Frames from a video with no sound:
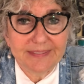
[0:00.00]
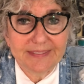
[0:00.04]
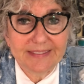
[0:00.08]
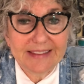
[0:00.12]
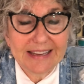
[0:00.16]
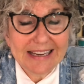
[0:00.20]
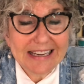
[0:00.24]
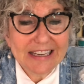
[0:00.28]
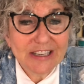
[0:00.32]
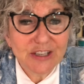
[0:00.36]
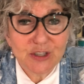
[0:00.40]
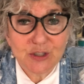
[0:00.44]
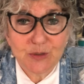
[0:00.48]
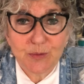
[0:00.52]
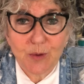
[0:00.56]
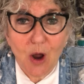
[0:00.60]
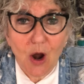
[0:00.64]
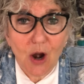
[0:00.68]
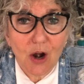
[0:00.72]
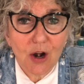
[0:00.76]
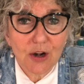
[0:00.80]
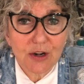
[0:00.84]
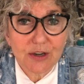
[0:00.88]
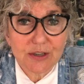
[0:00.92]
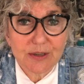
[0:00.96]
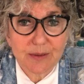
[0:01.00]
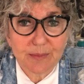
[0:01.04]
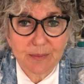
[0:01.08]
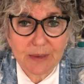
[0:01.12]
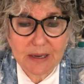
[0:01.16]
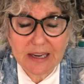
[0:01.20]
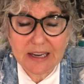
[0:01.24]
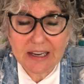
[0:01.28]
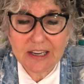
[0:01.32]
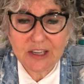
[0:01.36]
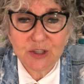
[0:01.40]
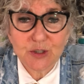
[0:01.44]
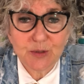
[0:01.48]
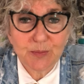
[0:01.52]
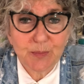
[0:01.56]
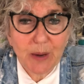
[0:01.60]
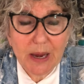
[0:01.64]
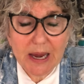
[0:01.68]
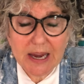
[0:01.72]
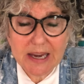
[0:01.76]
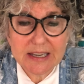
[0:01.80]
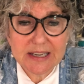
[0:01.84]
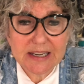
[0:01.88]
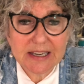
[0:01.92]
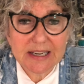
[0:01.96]
the, each art, each
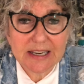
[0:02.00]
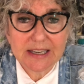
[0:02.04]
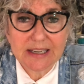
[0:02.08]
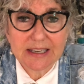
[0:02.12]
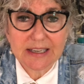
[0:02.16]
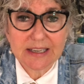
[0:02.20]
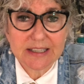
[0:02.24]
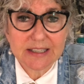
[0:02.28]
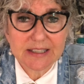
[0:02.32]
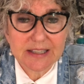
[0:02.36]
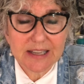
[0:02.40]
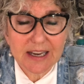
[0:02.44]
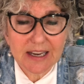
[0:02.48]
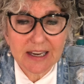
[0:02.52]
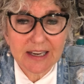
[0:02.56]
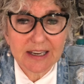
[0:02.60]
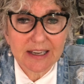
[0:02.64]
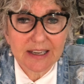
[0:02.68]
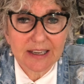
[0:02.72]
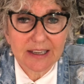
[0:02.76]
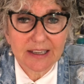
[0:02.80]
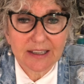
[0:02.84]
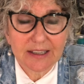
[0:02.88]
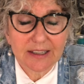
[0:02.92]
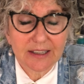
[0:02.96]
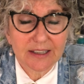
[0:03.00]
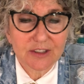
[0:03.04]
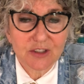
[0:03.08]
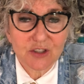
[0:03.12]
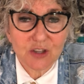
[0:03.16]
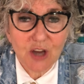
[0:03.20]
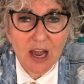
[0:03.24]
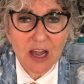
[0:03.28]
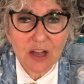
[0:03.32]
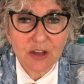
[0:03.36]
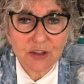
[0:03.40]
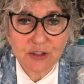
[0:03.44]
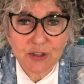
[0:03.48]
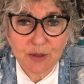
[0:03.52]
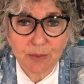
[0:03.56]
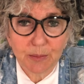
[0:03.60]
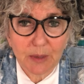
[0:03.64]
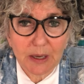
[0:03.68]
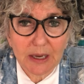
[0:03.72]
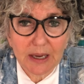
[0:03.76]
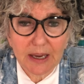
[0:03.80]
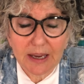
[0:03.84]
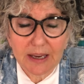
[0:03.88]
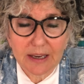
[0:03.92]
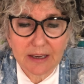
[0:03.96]
painting is like a child to
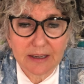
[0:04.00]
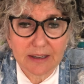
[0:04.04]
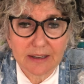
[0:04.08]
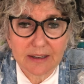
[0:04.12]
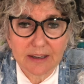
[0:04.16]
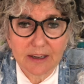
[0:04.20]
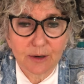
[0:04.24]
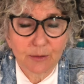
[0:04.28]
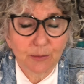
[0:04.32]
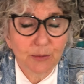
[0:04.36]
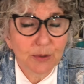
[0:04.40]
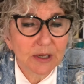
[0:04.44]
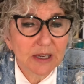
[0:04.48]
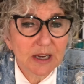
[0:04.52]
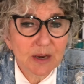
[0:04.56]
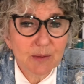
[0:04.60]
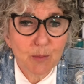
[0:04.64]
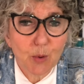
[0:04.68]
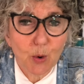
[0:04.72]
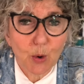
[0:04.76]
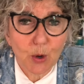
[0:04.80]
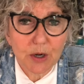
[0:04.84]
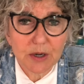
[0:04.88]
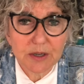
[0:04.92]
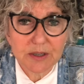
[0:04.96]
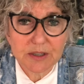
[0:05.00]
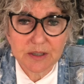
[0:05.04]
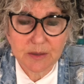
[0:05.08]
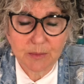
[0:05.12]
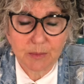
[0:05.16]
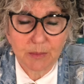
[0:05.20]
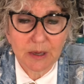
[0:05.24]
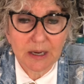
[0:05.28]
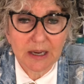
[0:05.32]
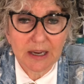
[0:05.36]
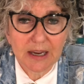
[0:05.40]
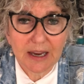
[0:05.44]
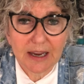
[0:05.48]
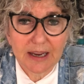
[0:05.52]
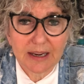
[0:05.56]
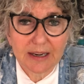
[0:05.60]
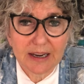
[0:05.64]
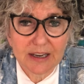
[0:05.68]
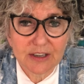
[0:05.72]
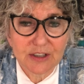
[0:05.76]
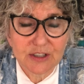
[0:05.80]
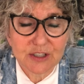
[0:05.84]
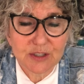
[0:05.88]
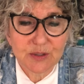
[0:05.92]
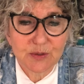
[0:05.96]
me and they're really important to me and
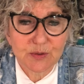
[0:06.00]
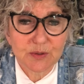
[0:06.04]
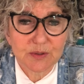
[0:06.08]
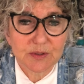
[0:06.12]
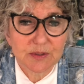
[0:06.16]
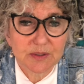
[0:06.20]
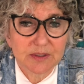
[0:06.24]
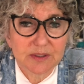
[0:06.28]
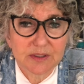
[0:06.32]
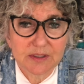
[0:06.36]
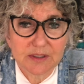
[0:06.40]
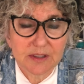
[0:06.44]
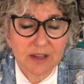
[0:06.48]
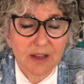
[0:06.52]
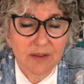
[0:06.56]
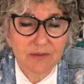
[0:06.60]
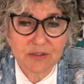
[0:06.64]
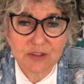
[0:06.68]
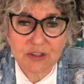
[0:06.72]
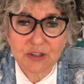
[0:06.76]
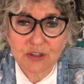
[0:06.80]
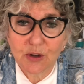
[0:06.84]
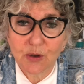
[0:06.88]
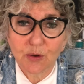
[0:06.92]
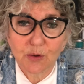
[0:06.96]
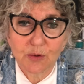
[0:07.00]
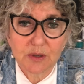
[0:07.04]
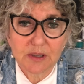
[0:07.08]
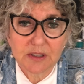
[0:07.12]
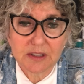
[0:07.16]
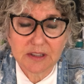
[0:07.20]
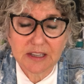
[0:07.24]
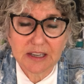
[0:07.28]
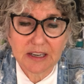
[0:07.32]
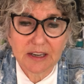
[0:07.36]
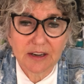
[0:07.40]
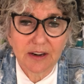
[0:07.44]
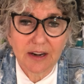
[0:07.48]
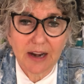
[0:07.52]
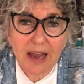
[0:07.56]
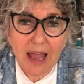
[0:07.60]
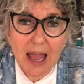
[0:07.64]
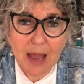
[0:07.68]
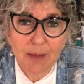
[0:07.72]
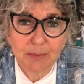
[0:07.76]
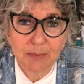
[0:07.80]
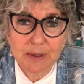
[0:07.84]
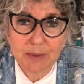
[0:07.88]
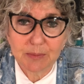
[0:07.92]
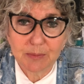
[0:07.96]
I just love to know that they're in a
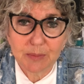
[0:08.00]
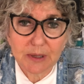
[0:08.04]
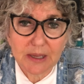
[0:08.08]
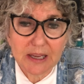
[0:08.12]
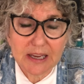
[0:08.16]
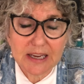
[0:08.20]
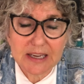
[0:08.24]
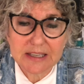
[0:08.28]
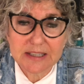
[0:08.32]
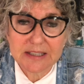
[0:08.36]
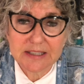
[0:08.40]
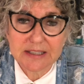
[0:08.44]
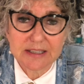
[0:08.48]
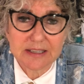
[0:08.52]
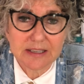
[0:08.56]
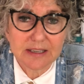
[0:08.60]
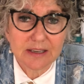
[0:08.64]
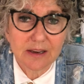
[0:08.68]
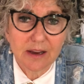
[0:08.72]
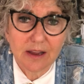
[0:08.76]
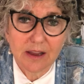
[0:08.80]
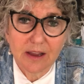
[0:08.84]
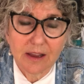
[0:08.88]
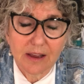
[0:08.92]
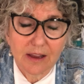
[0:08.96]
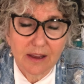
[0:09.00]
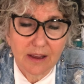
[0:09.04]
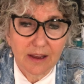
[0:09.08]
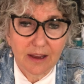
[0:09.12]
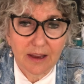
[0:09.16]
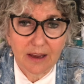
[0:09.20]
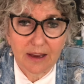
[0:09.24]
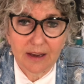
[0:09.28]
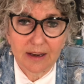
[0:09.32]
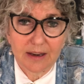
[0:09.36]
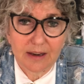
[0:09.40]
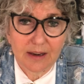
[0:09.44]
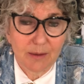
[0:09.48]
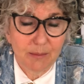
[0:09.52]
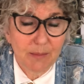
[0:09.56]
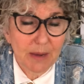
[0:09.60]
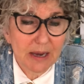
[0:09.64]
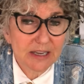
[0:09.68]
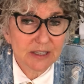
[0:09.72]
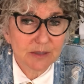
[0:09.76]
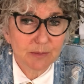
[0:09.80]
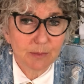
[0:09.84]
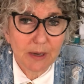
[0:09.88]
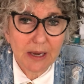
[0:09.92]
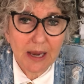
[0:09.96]
happy place and and it
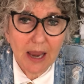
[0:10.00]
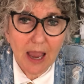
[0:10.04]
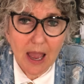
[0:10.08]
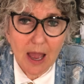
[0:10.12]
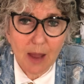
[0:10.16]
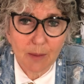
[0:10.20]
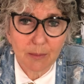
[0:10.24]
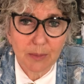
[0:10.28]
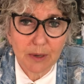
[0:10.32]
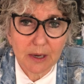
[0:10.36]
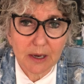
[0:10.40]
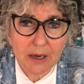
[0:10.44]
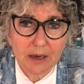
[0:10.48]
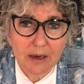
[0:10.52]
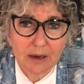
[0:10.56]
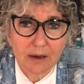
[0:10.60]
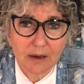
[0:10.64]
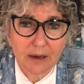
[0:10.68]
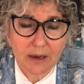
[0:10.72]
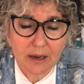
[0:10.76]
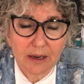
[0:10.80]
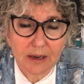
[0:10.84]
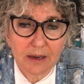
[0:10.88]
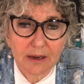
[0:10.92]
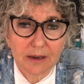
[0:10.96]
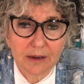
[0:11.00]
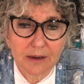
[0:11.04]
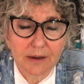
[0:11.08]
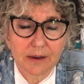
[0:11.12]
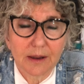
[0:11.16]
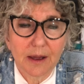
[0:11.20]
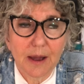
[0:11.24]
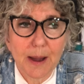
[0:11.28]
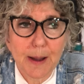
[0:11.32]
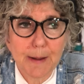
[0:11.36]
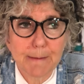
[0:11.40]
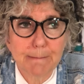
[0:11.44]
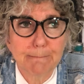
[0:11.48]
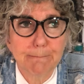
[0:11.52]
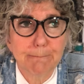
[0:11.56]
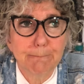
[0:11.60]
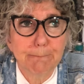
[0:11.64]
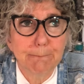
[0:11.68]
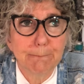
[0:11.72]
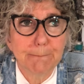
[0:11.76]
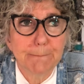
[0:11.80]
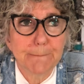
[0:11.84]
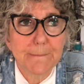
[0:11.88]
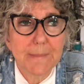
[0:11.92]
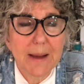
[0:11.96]
makes me happy and um,
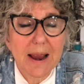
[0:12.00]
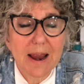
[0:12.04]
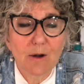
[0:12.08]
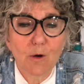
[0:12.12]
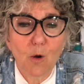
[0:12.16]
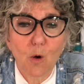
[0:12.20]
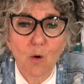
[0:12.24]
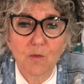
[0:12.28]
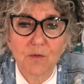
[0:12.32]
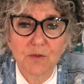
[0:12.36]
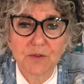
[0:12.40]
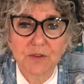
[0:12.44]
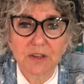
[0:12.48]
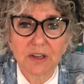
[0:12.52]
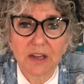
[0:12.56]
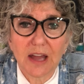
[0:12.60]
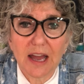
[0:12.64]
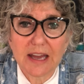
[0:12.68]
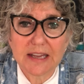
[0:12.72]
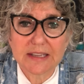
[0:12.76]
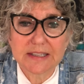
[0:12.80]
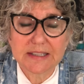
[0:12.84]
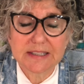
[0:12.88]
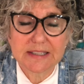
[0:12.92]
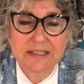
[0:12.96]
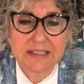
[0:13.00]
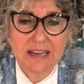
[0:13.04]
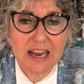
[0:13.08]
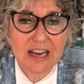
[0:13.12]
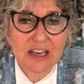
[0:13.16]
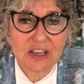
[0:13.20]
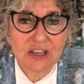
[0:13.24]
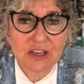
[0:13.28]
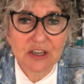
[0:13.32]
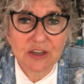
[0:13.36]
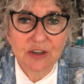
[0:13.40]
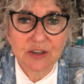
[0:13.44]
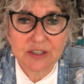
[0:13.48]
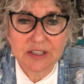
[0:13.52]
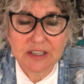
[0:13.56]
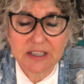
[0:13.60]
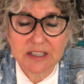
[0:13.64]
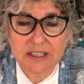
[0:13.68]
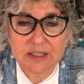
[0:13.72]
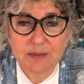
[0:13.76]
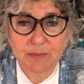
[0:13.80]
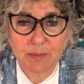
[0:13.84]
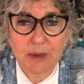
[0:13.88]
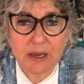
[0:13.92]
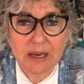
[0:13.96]
and over the last 10 years
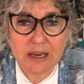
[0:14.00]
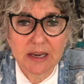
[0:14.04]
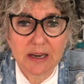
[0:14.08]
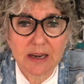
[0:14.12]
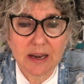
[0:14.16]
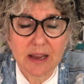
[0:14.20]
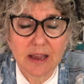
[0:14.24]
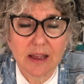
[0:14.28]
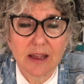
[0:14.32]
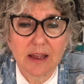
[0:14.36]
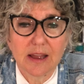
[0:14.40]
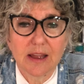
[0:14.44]
it's been